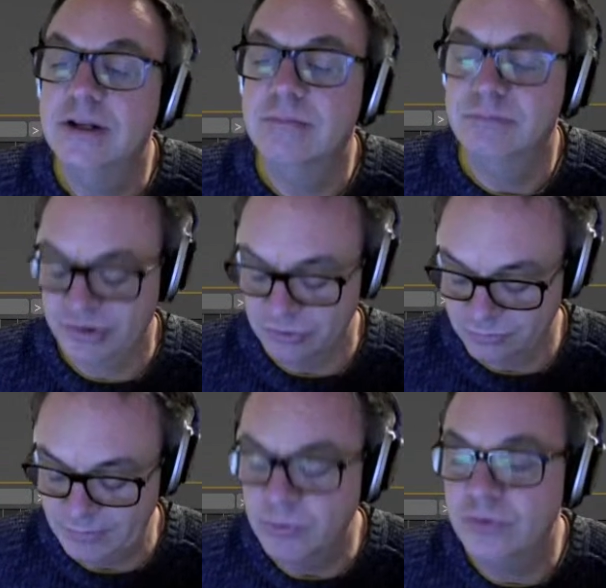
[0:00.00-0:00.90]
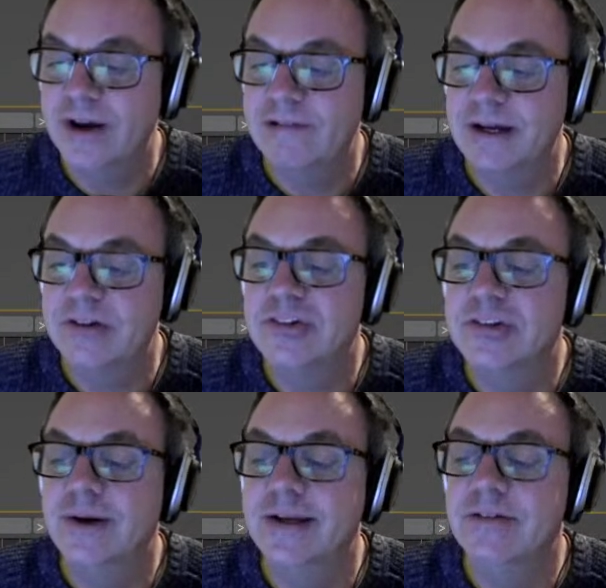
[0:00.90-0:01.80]
sort of a bit more variation,
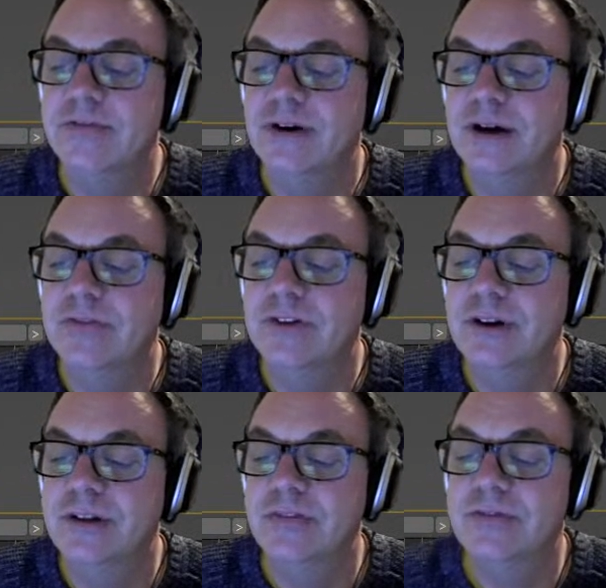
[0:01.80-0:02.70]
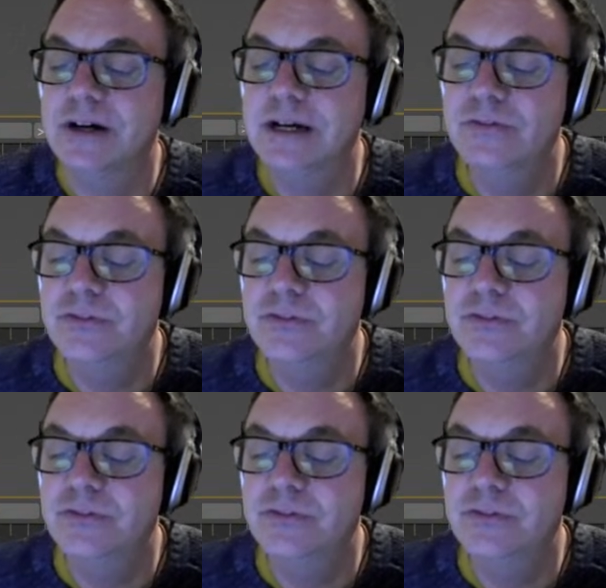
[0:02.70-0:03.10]
so 85 to 95,